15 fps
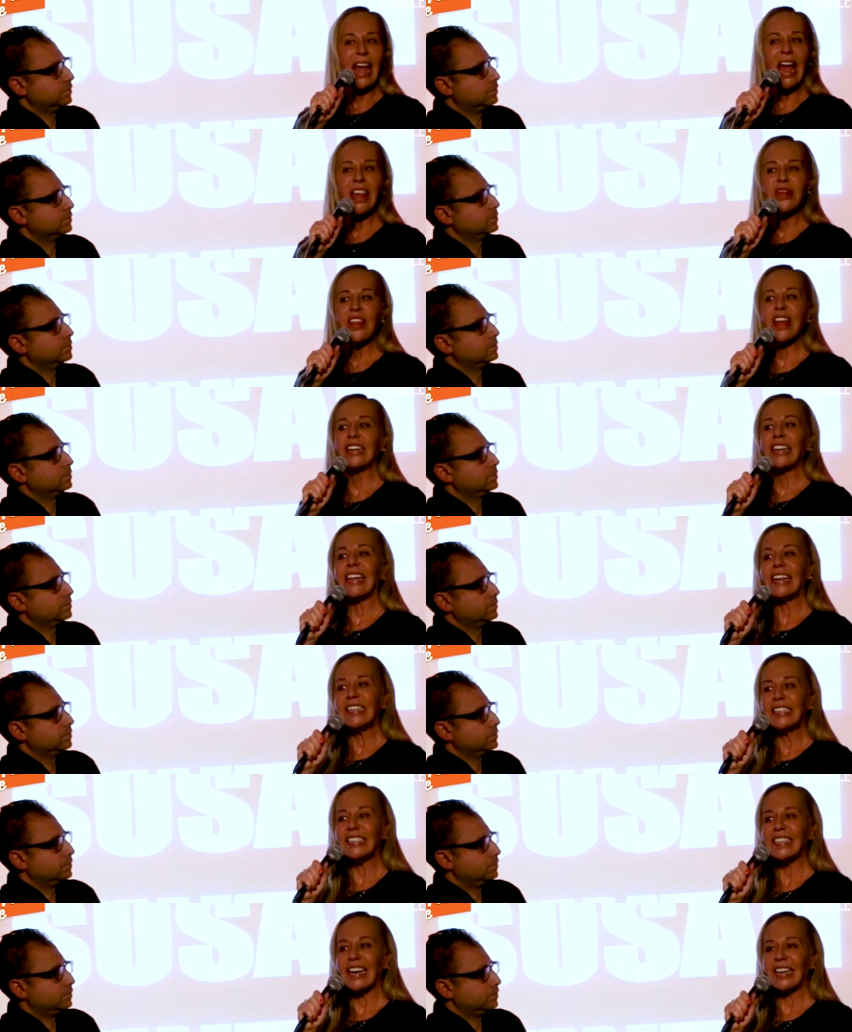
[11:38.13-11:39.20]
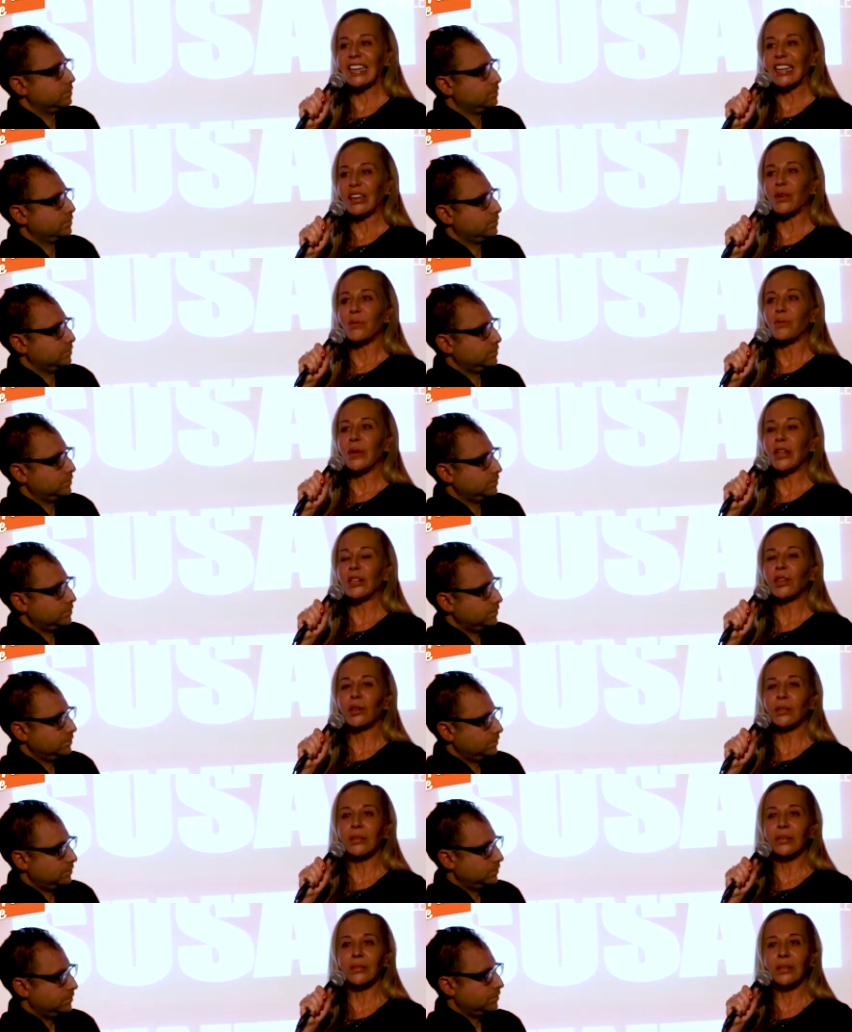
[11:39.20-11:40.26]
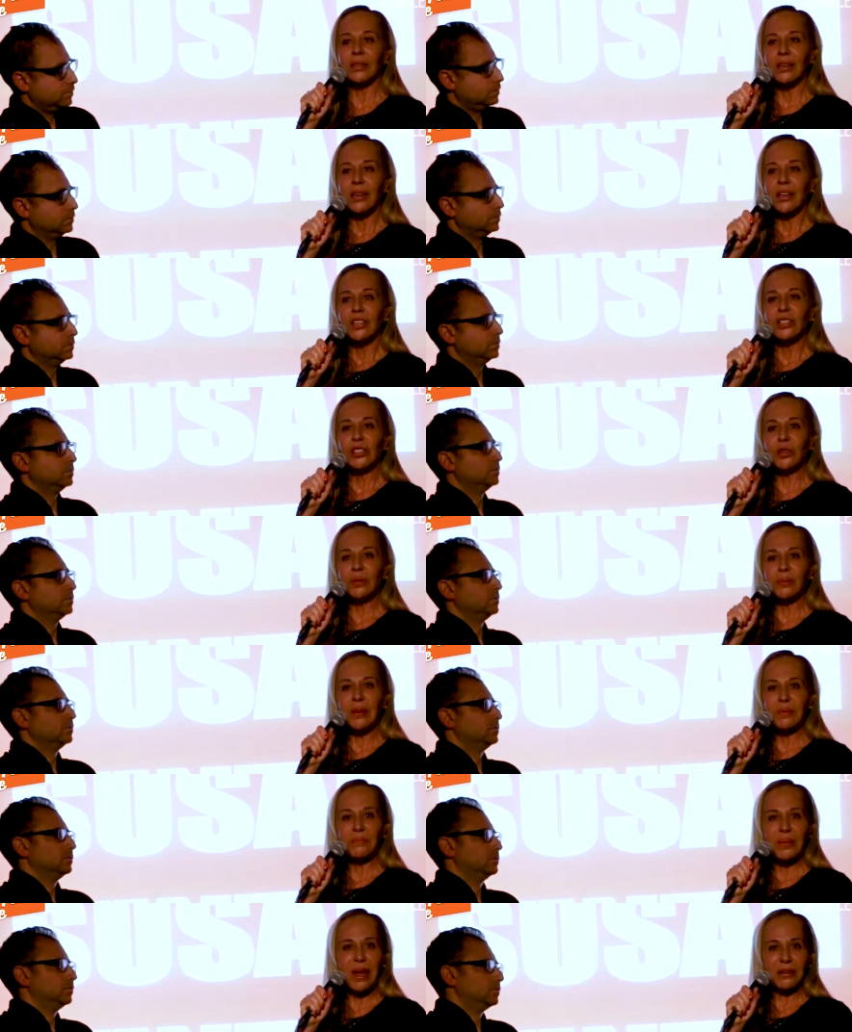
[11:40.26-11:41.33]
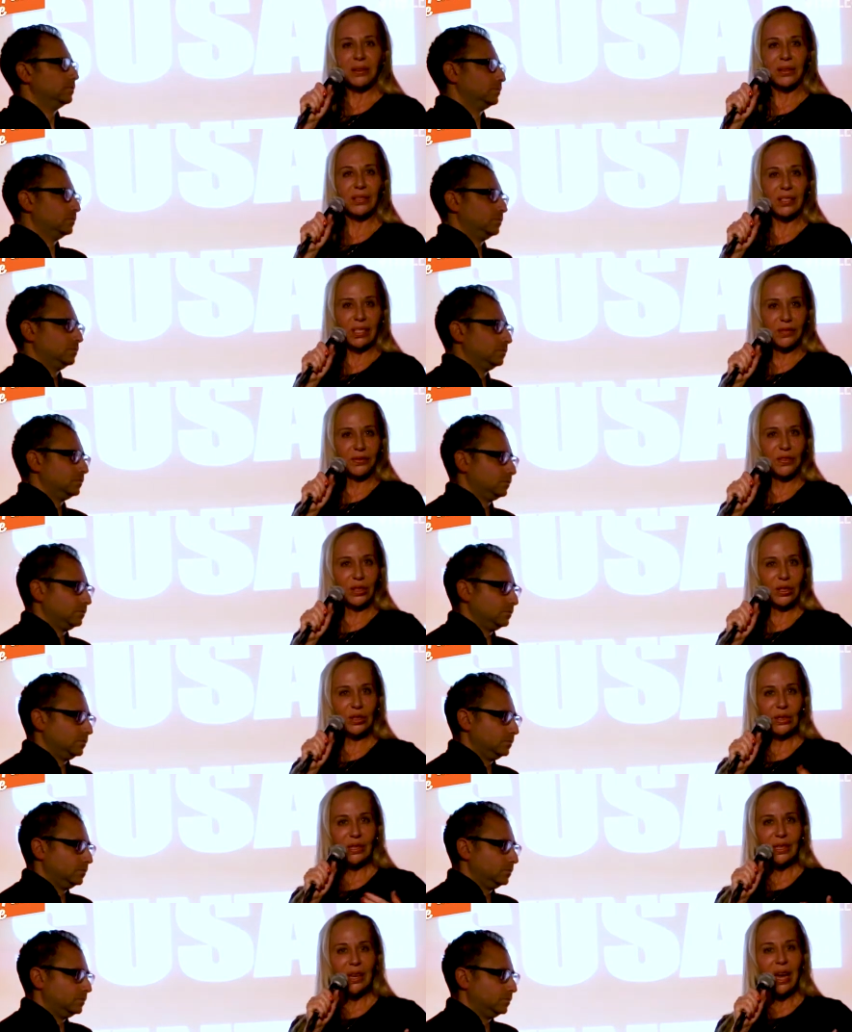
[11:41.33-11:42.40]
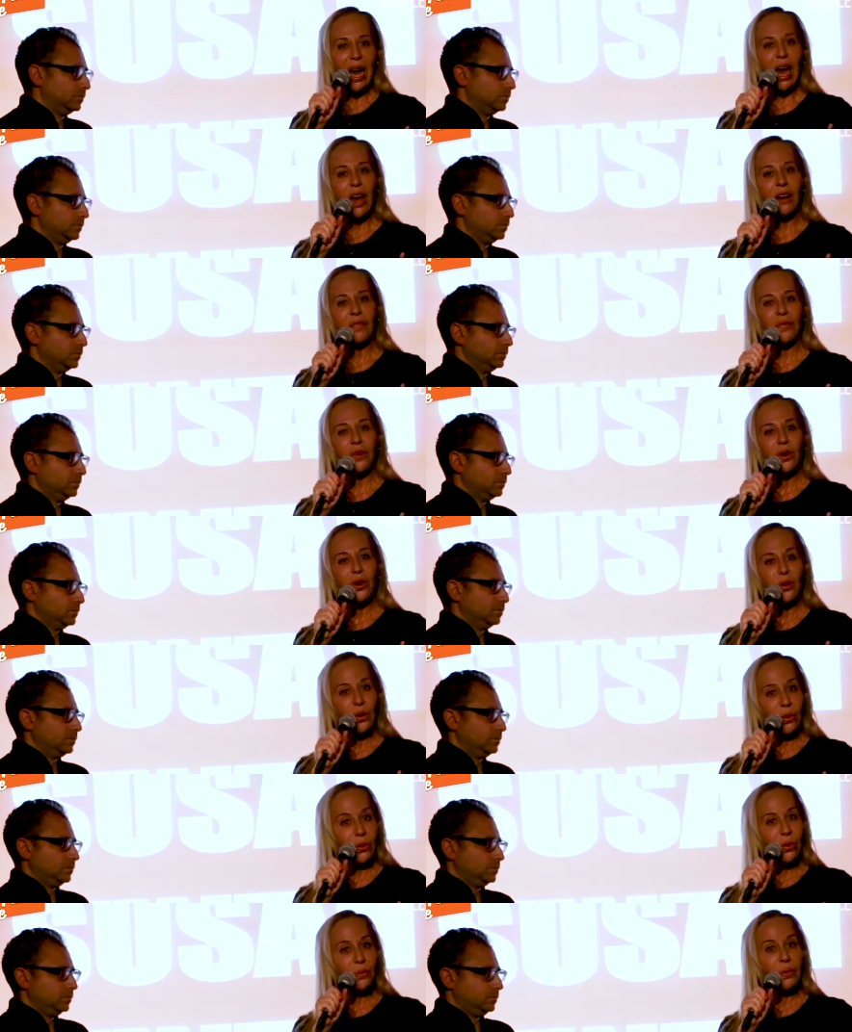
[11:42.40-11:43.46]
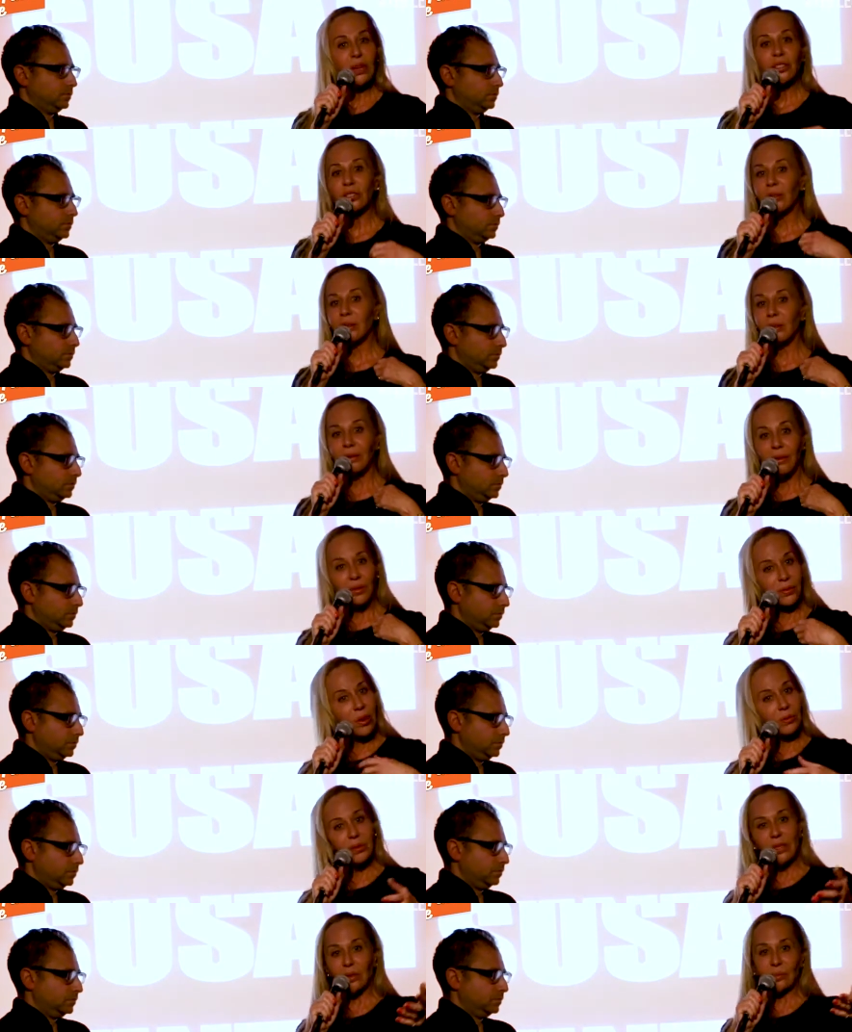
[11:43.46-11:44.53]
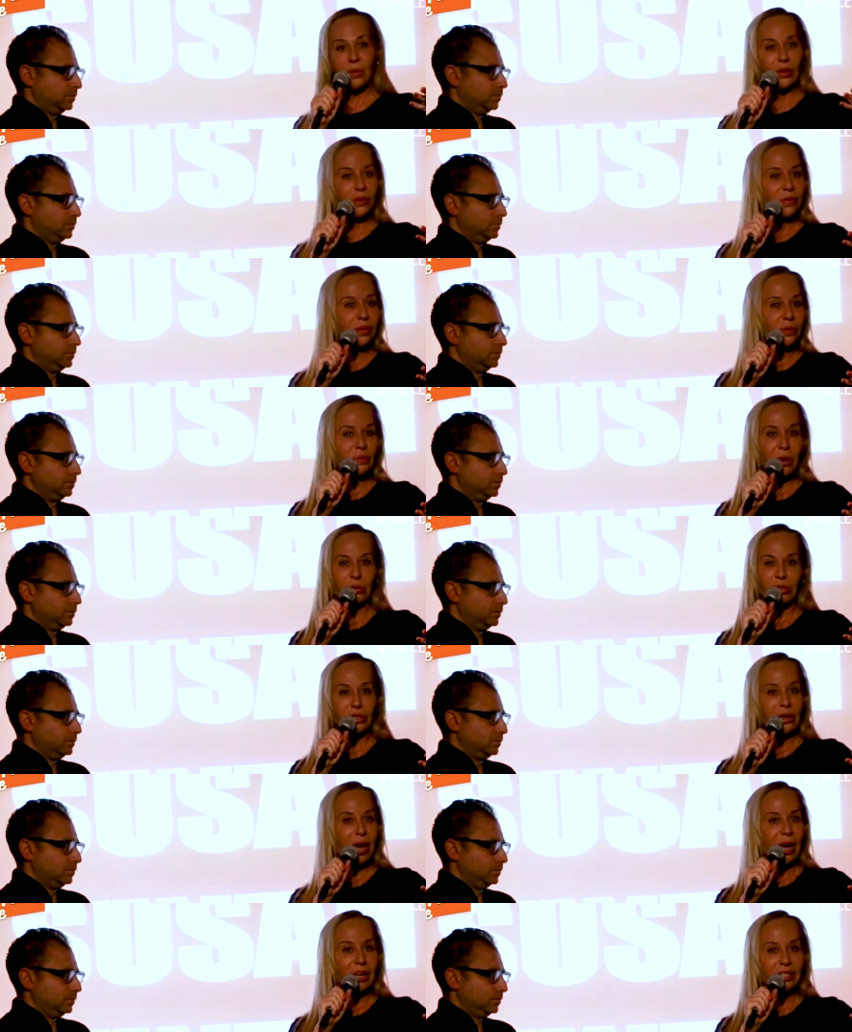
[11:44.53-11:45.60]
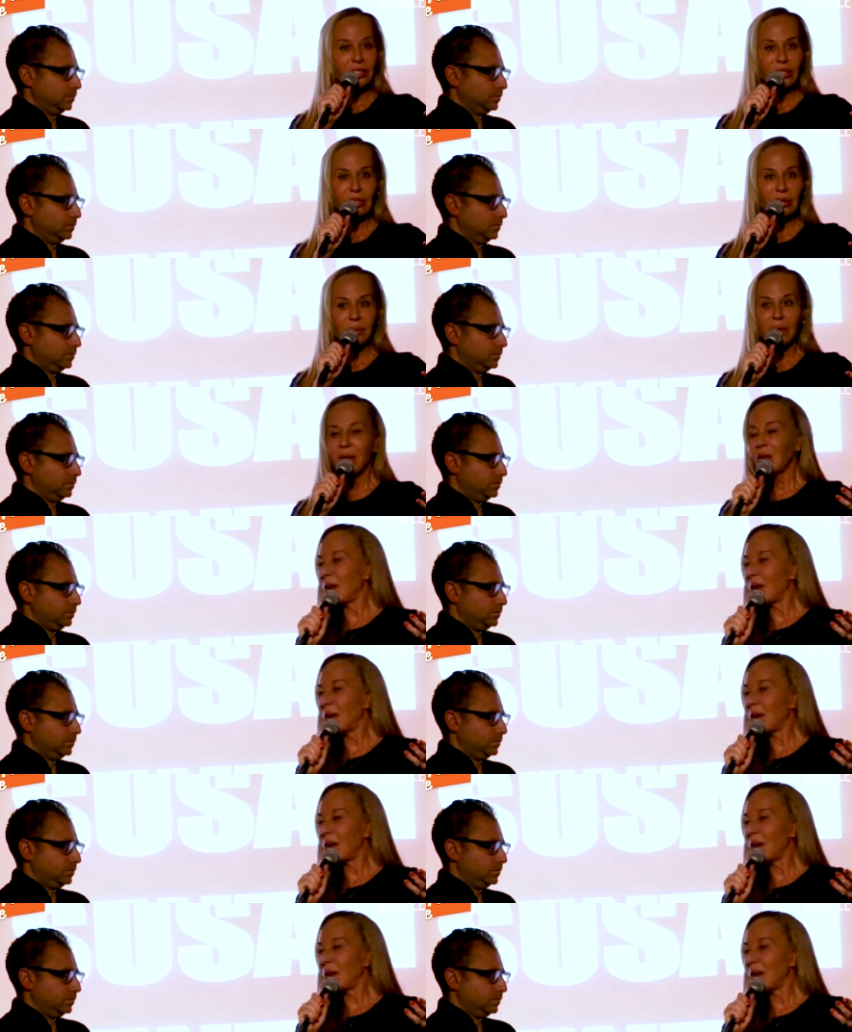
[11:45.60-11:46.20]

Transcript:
Speaker 1: And then in dating, we learn to be better sifters, of who we should throw this beautiful emotion onto.